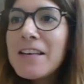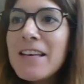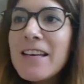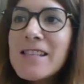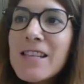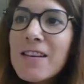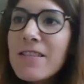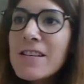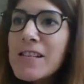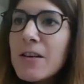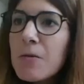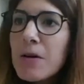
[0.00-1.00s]
Yes, there
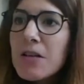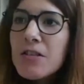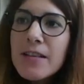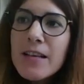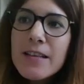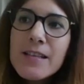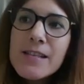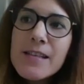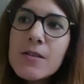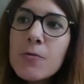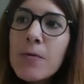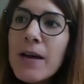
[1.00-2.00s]
is a question that it
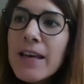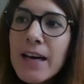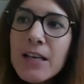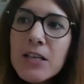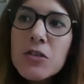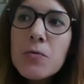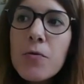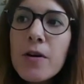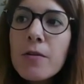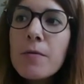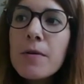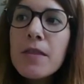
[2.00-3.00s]
says, why can't you
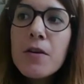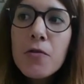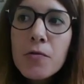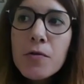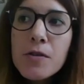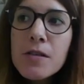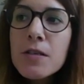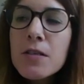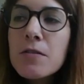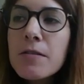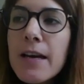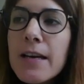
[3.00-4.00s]
work with the roots
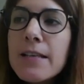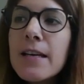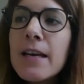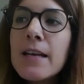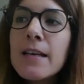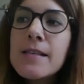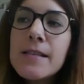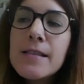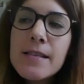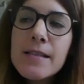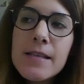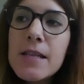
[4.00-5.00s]
to get a
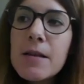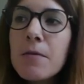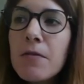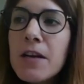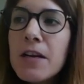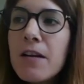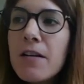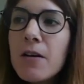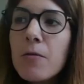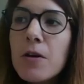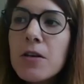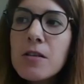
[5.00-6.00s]
system of linear
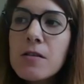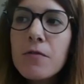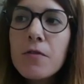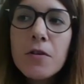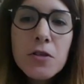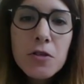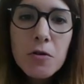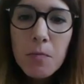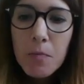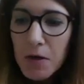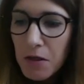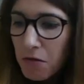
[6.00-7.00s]
equations for
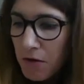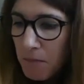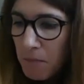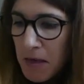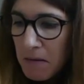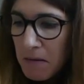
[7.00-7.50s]
2.3b?